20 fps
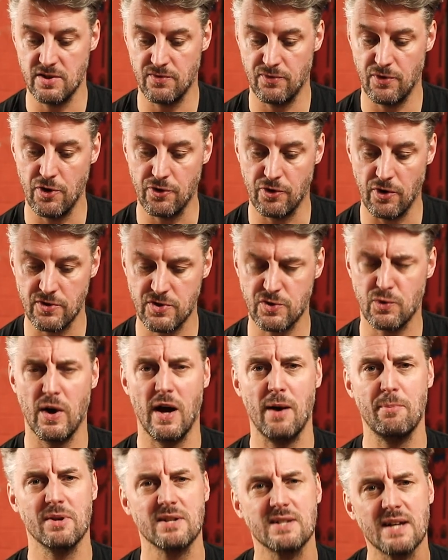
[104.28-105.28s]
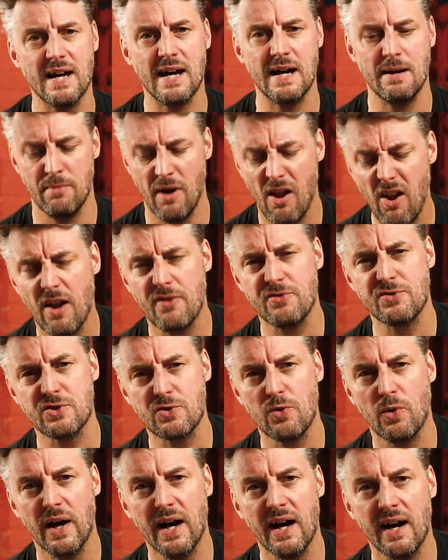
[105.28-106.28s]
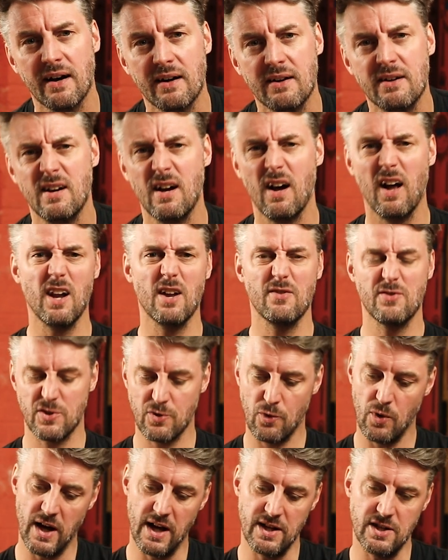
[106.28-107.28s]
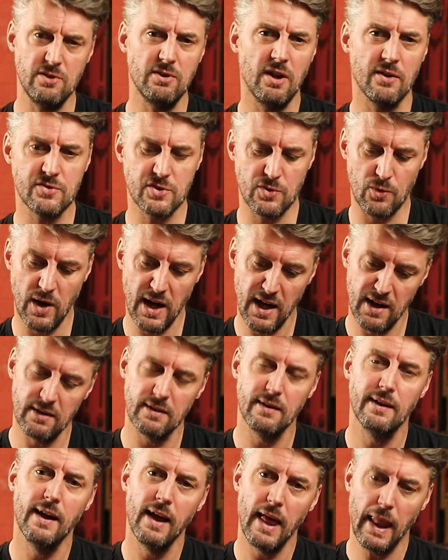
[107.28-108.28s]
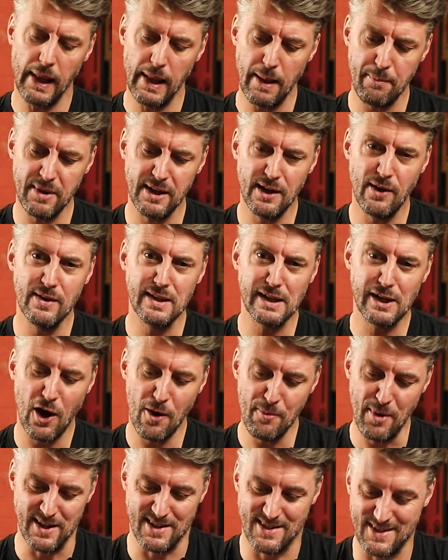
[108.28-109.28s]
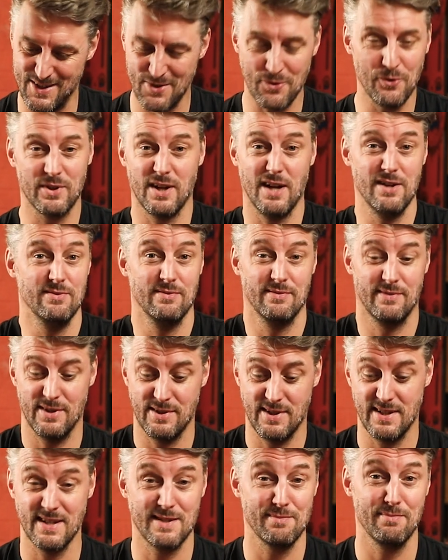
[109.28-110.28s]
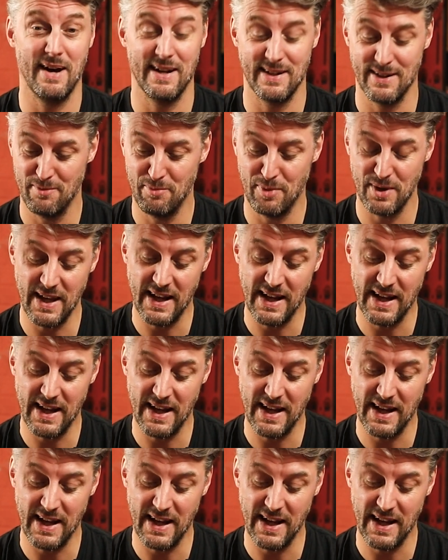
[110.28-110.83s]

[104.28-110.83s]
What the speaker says: to photograph square, but damn, I love square. I love square. Do you love square? Let me know in the comments, or don't, because it doesn't matter. But